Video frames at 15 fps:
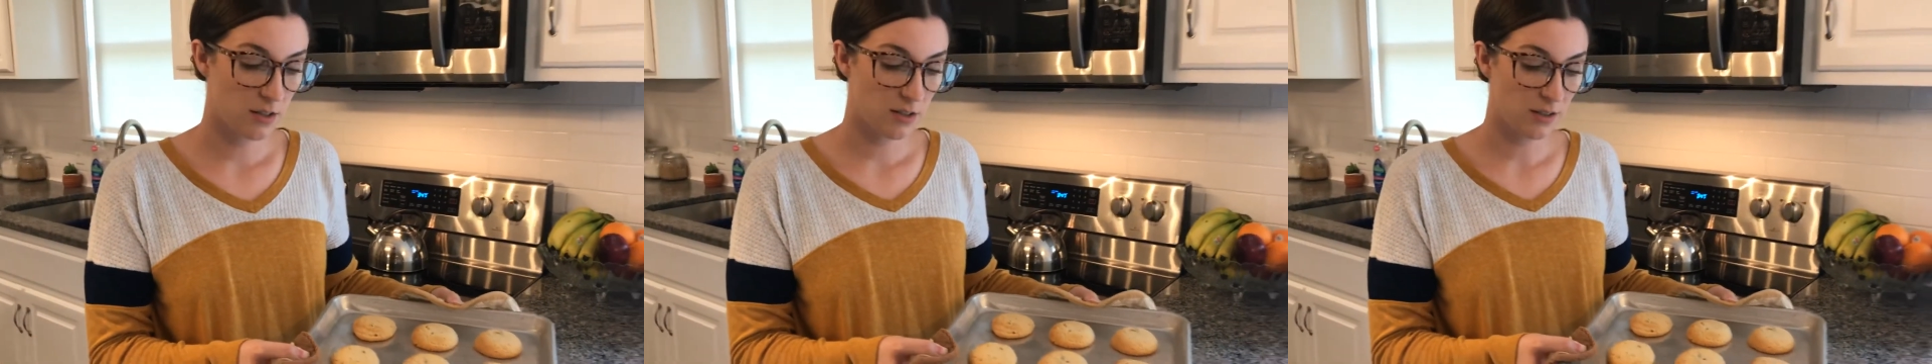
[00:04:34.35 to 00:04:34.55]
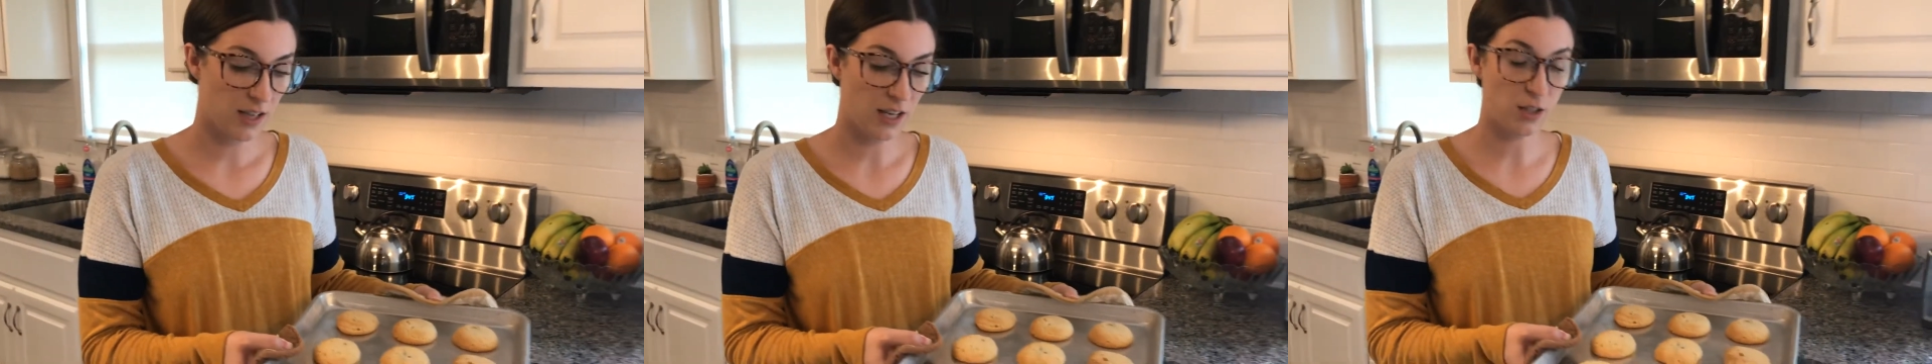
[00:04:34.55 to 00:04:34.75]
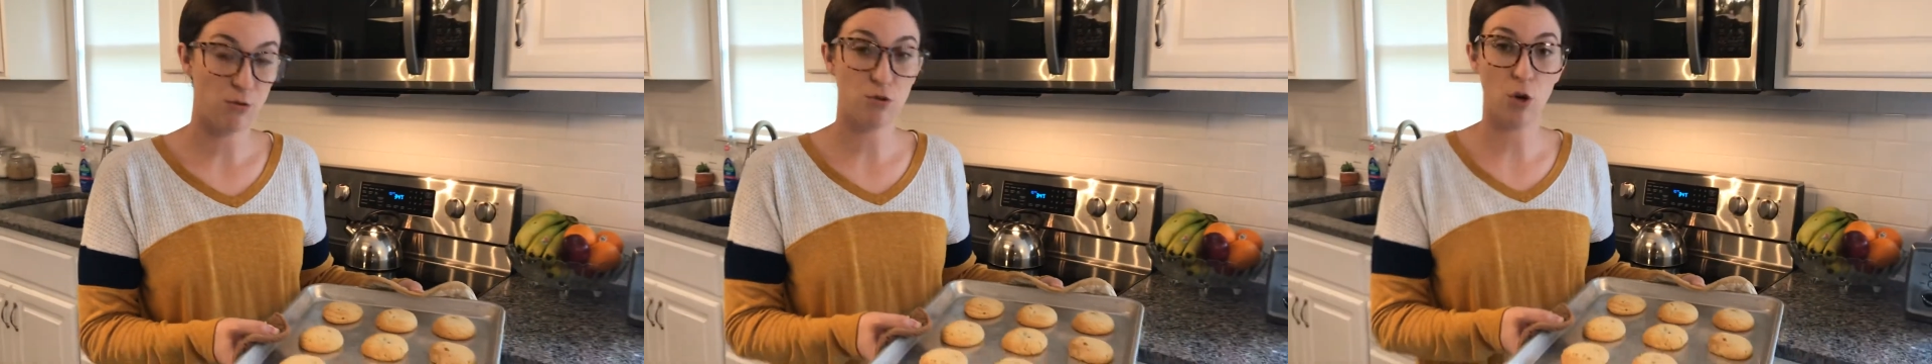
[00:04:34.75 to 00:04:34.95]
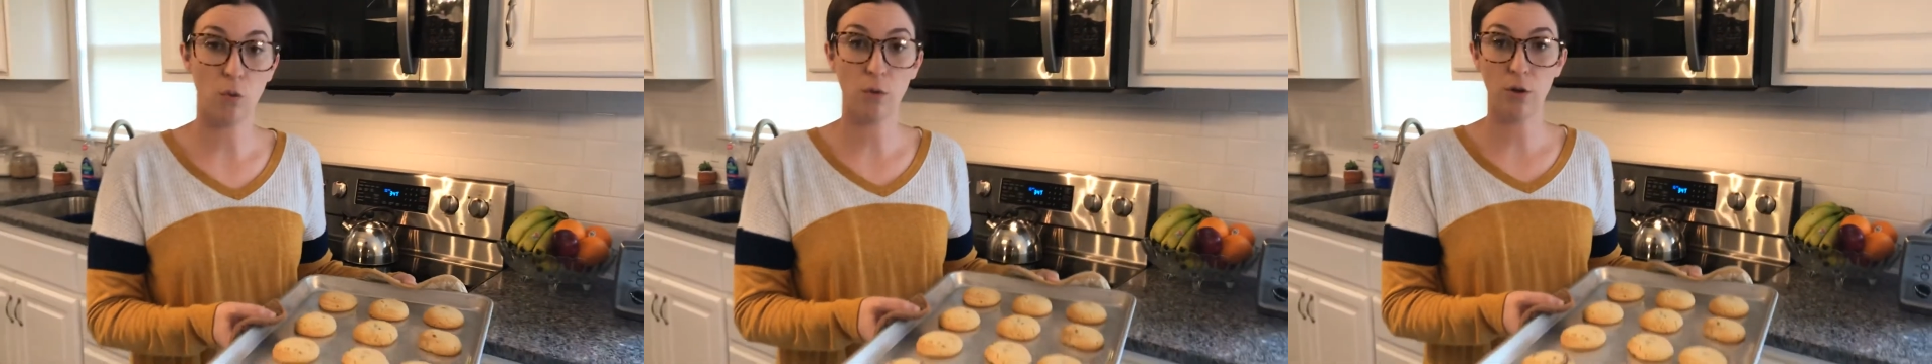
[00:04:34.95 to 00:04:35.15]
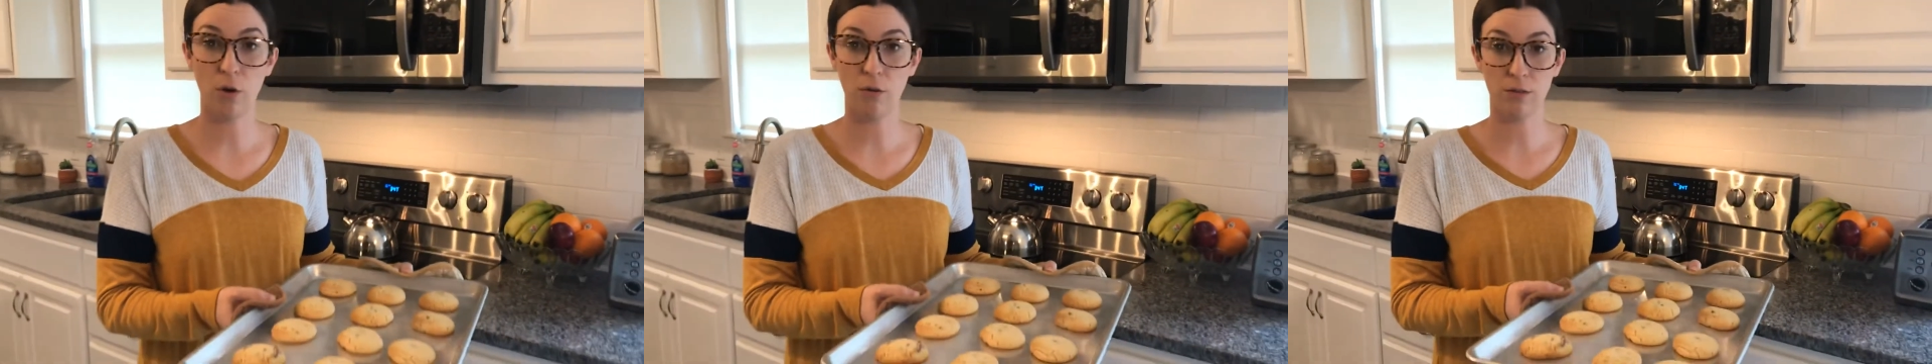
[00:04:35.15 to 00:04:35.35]
Okay, you don't
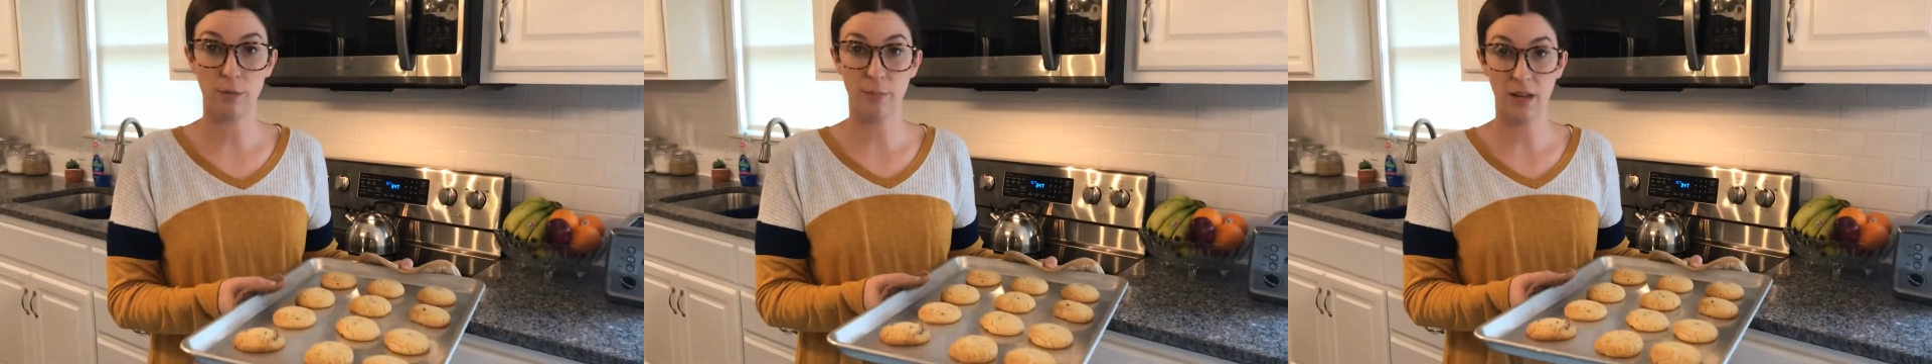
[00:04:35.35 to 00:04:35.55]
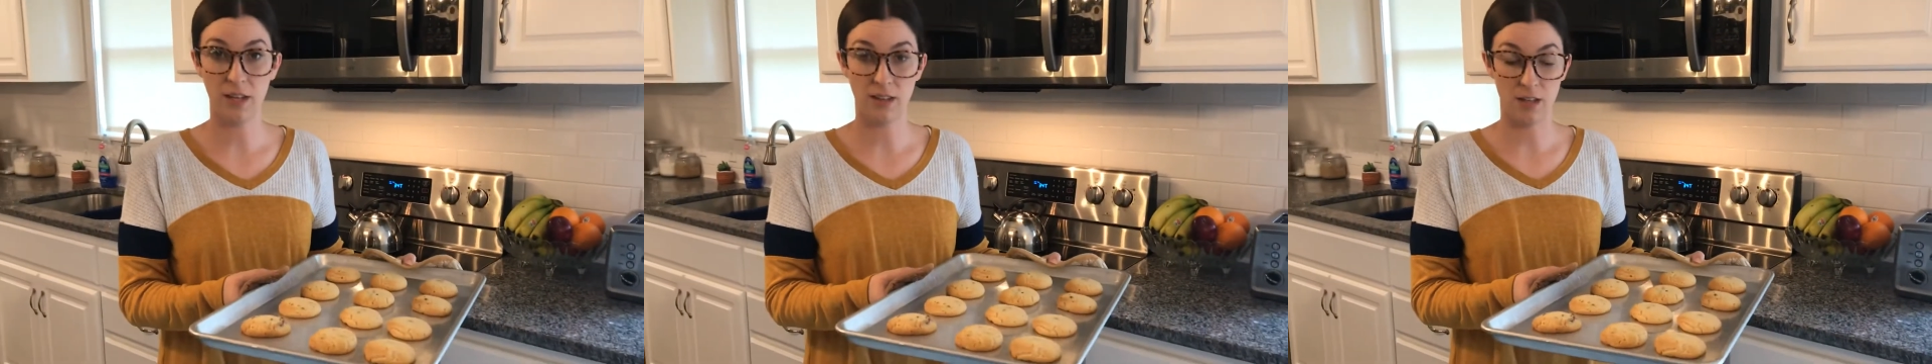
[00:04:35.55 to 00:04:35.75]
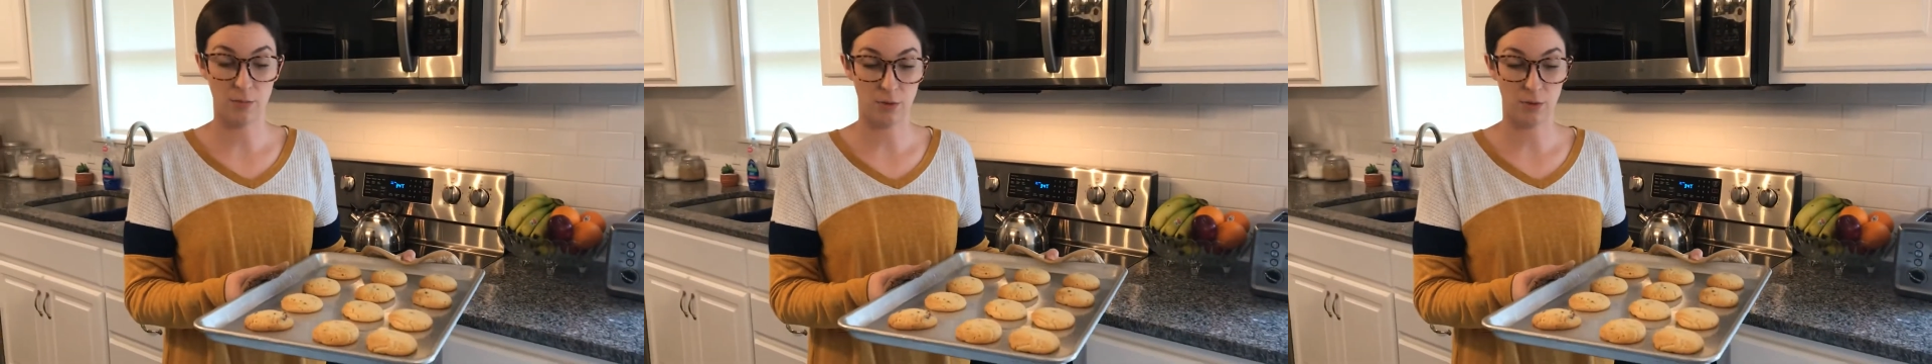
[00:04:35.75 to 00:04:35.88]
want to overbake them